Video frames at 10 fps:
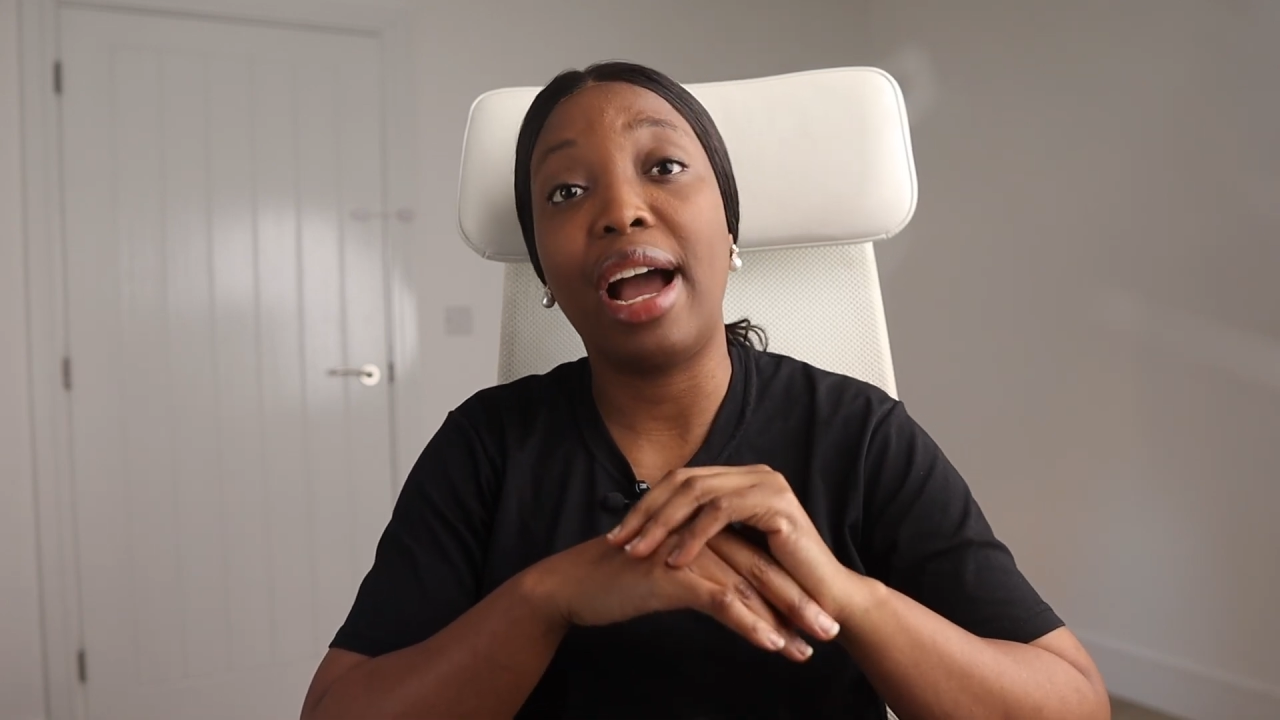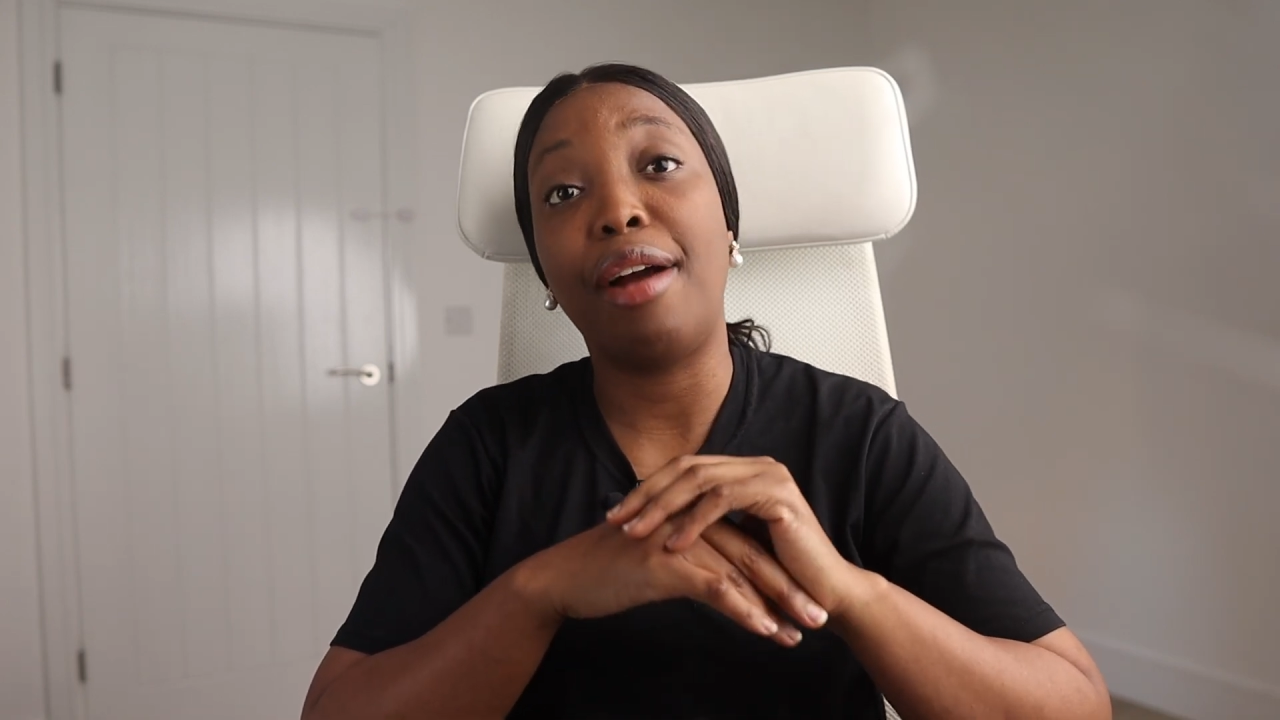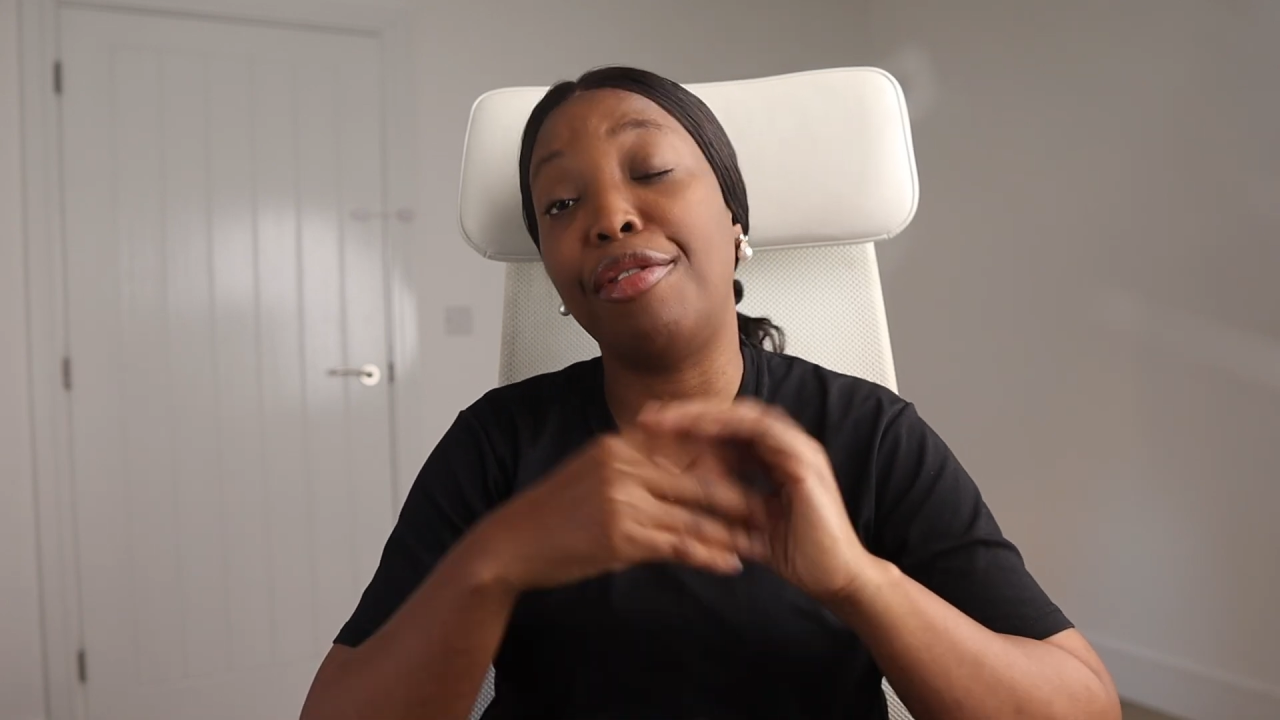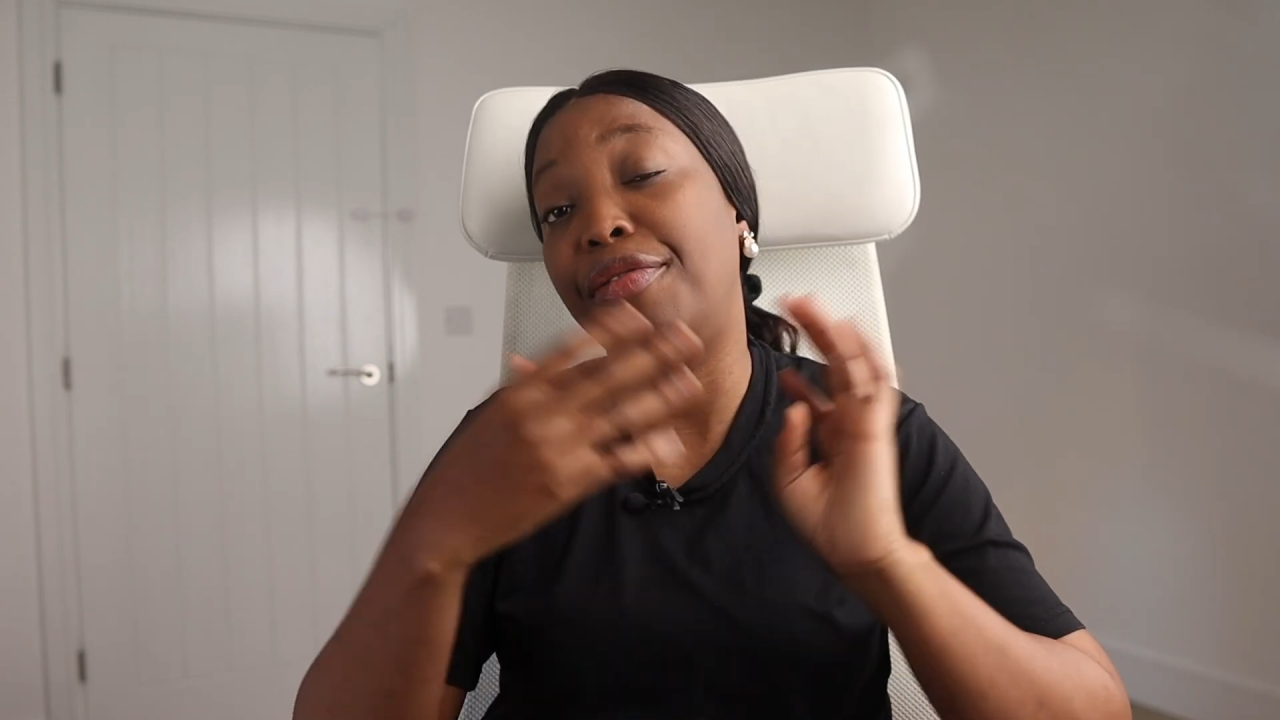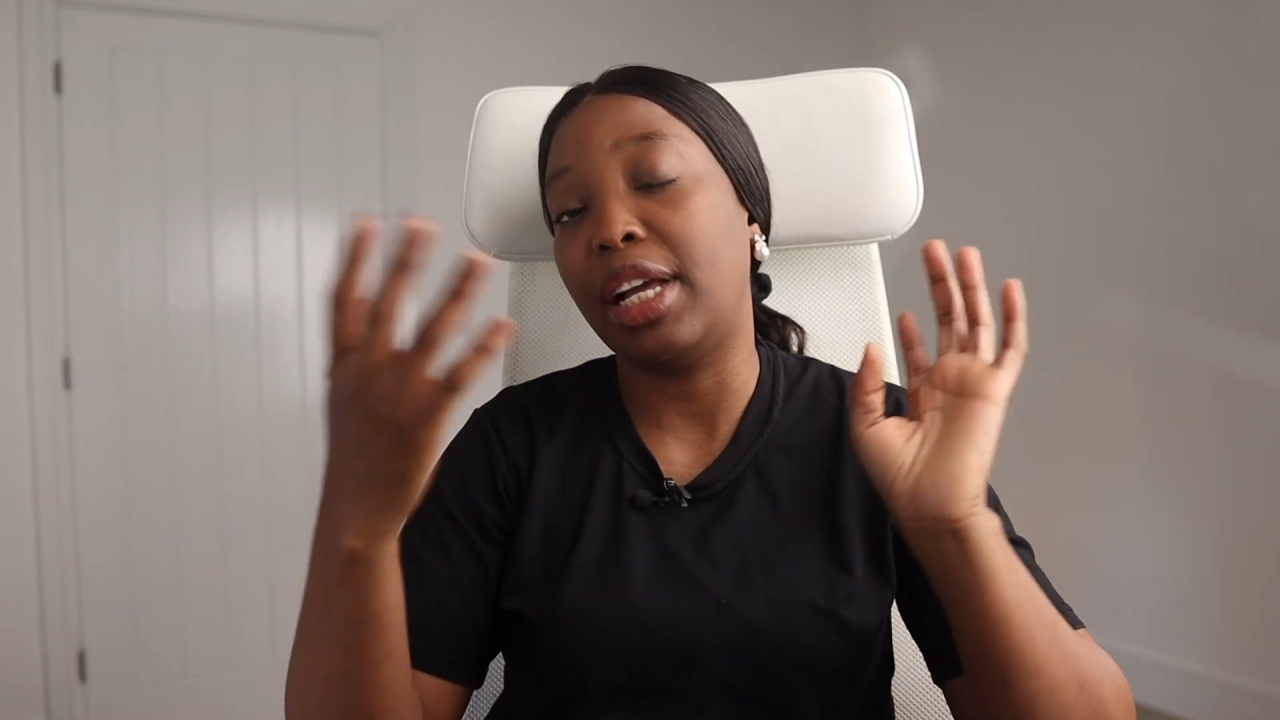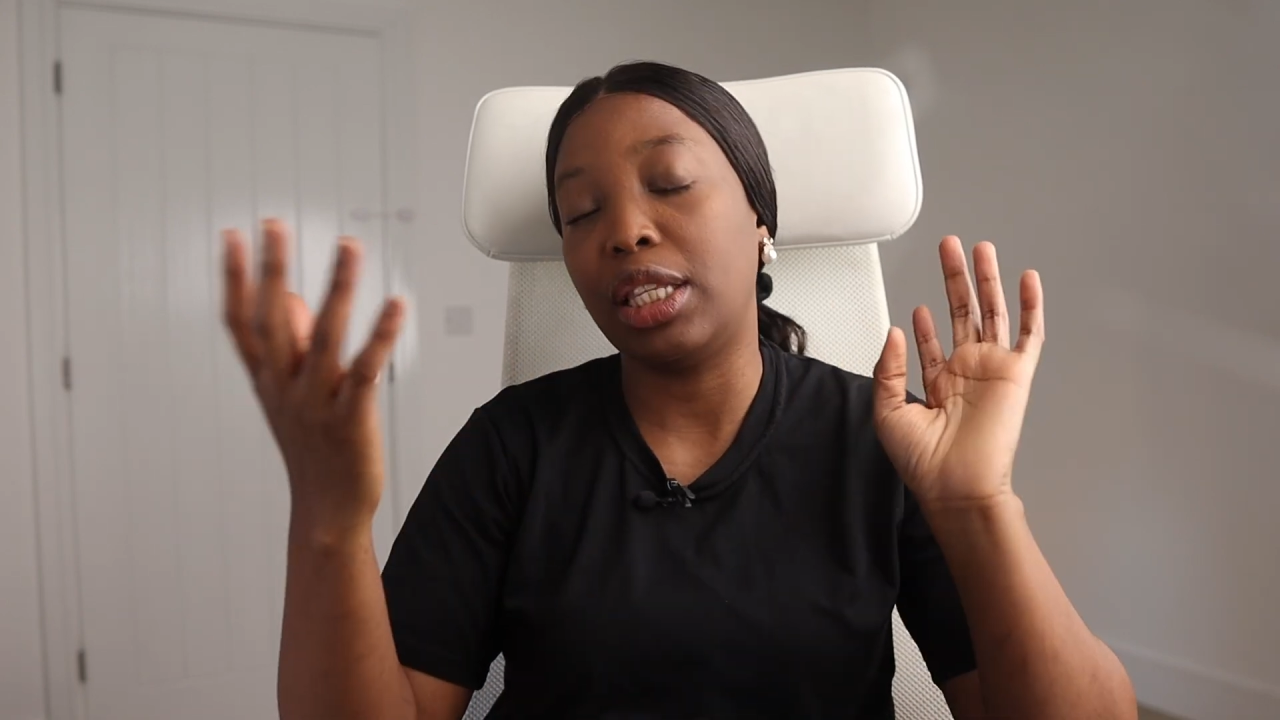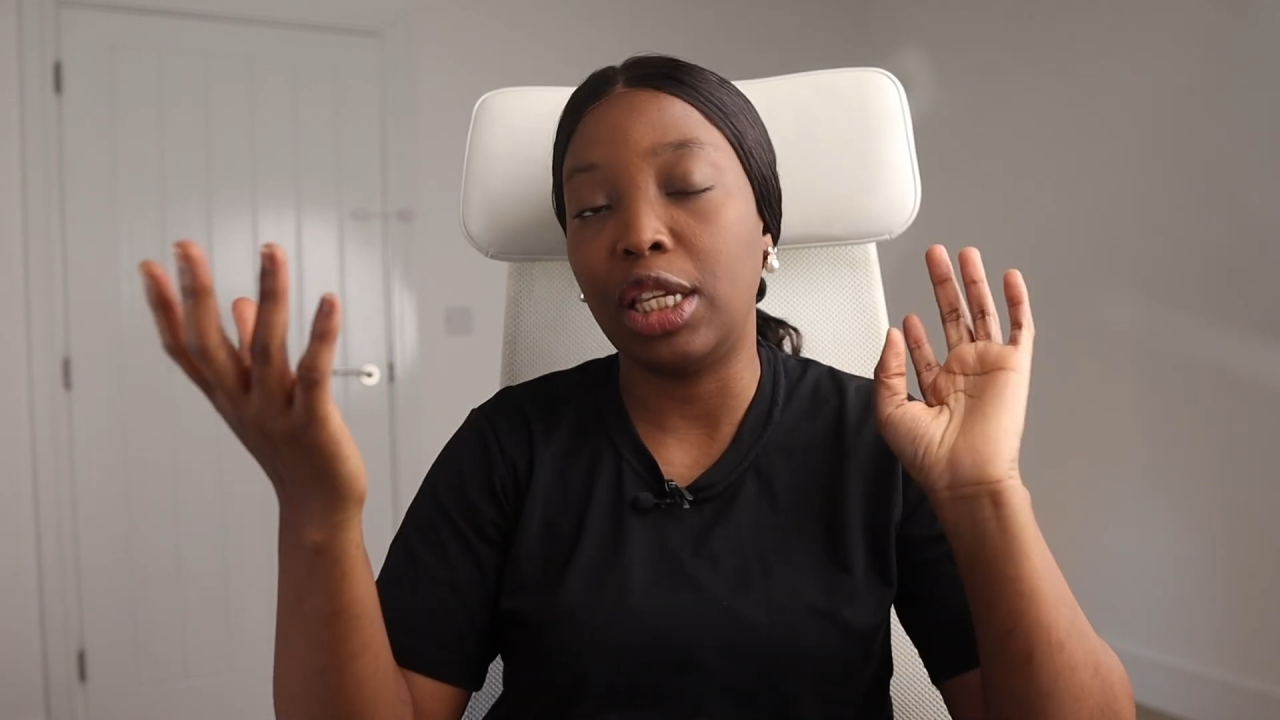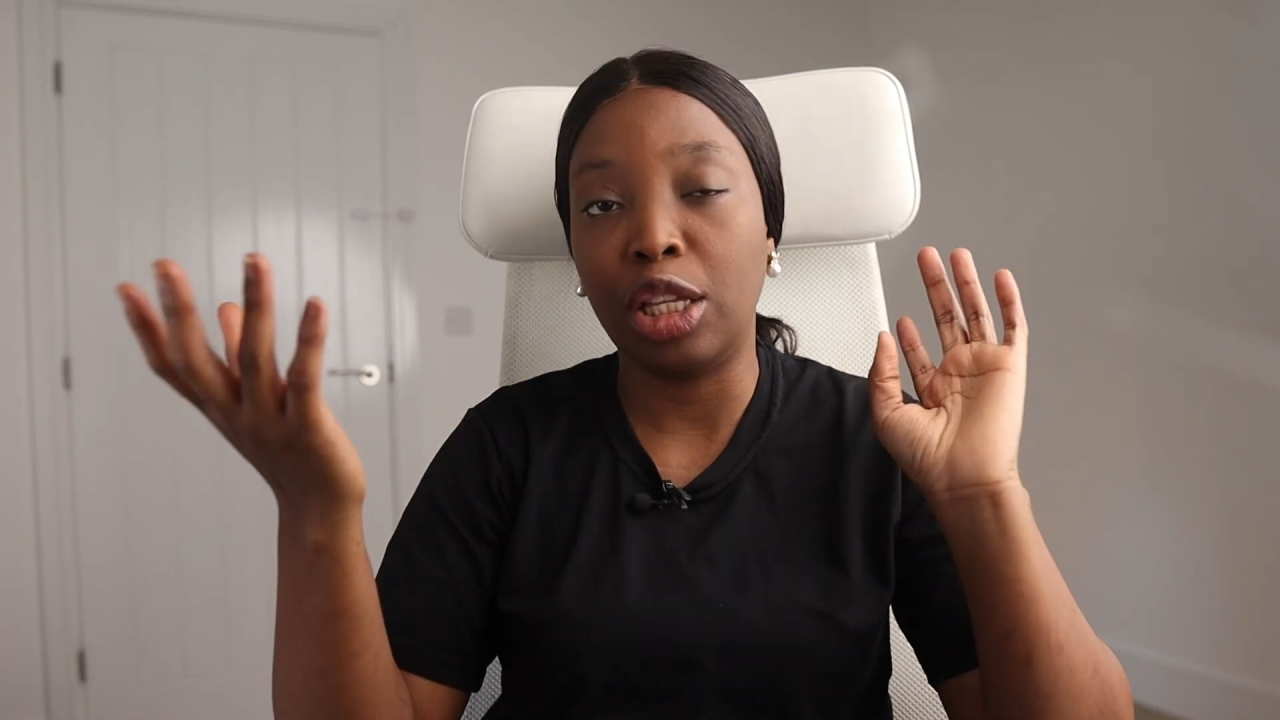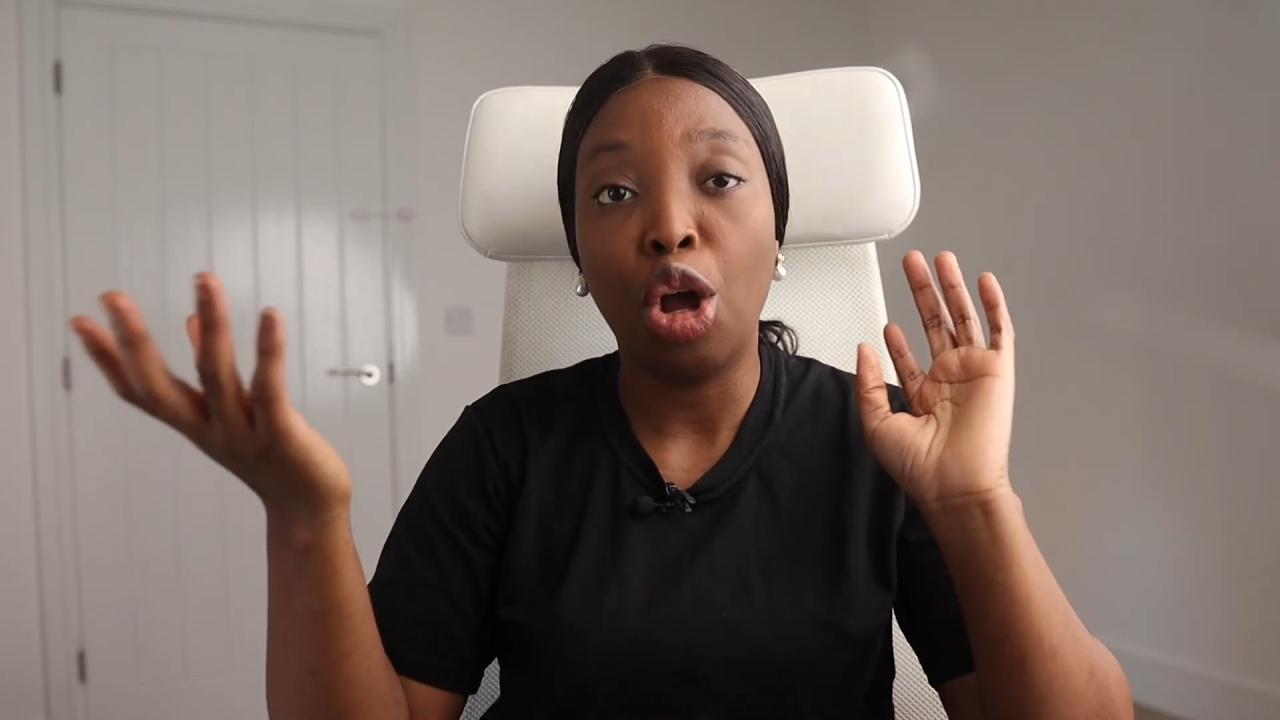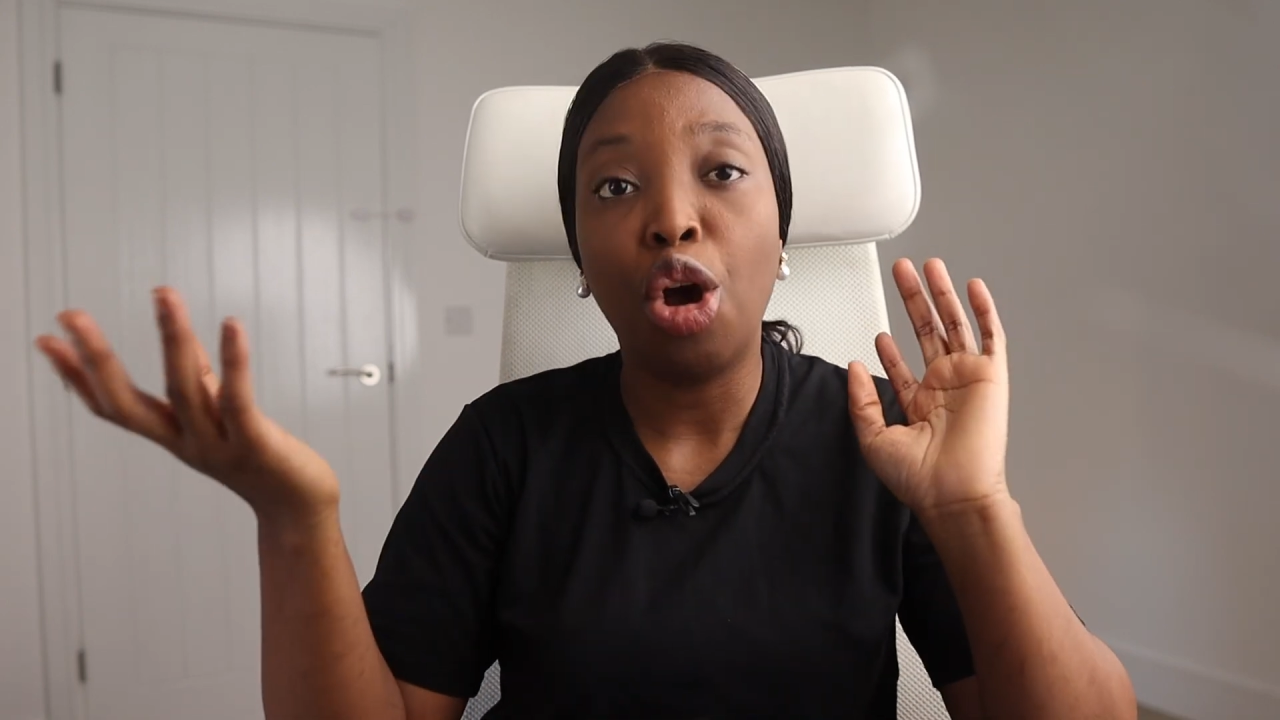are
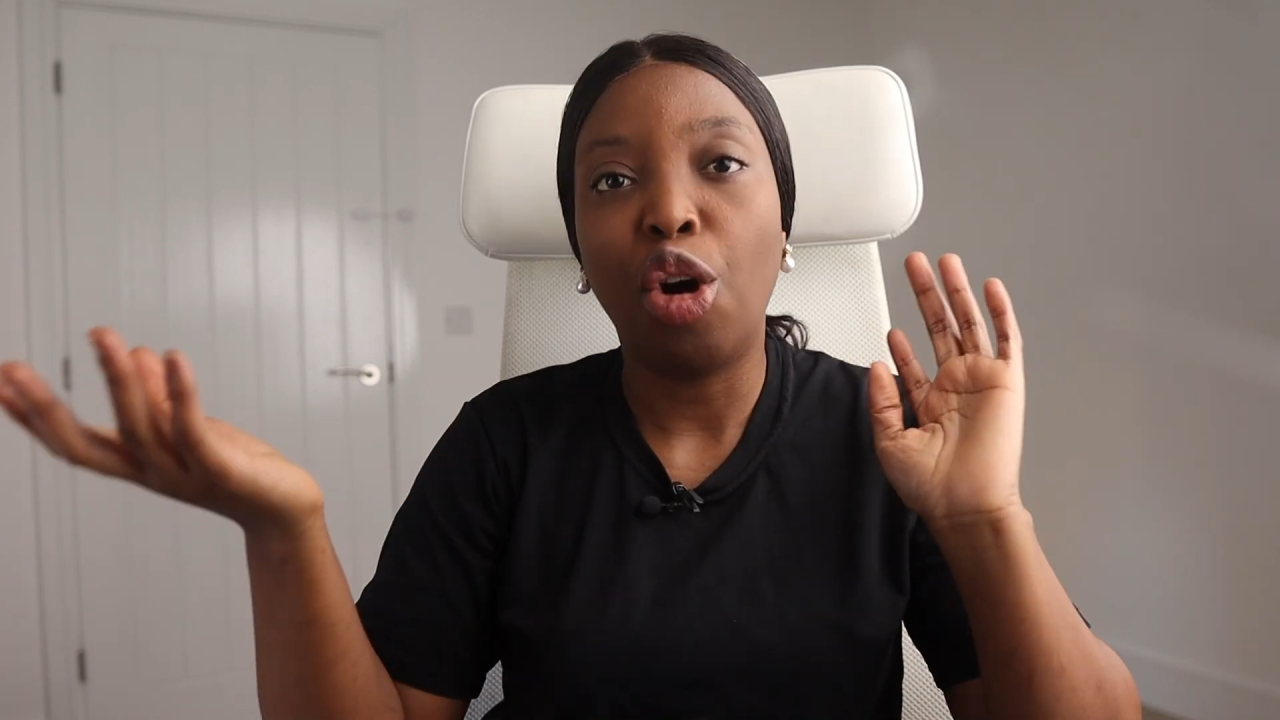reflecting